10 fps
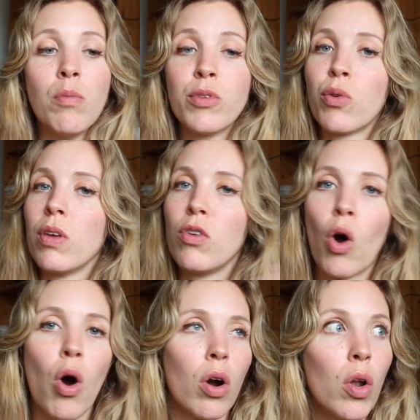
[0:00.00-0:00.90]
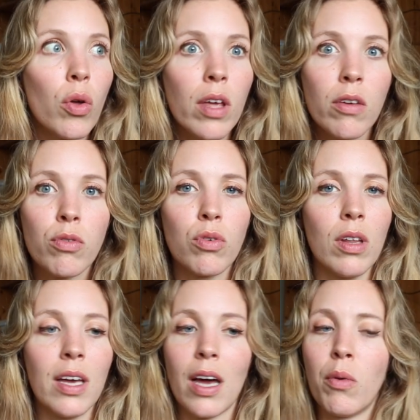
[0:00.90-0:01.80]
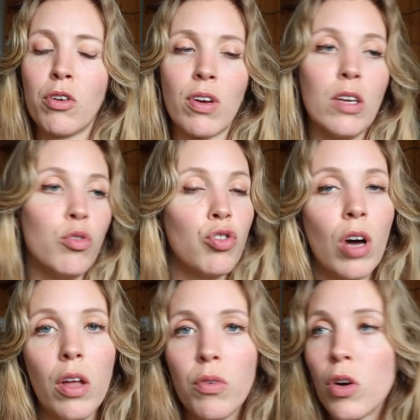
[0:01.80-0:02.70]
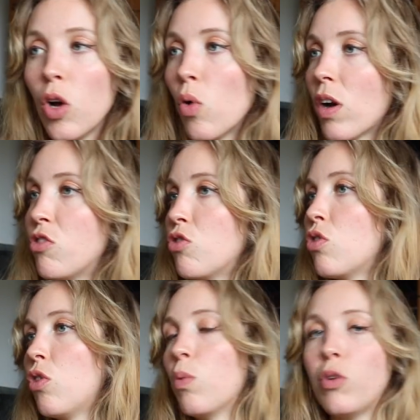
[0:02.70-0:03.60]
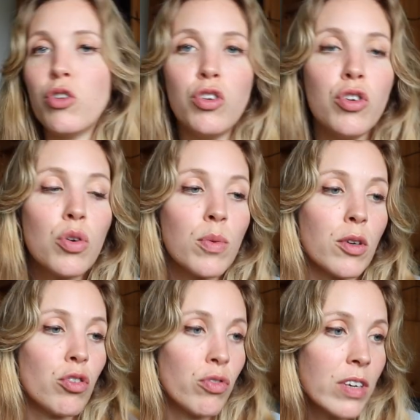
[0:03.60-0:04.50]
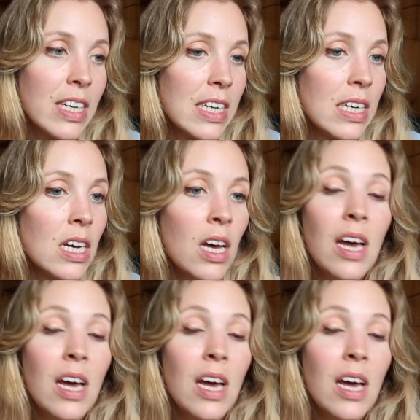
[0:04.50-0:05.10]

So if you are looking for like, I want to try a new genre, or I just don't know what to do or what to read,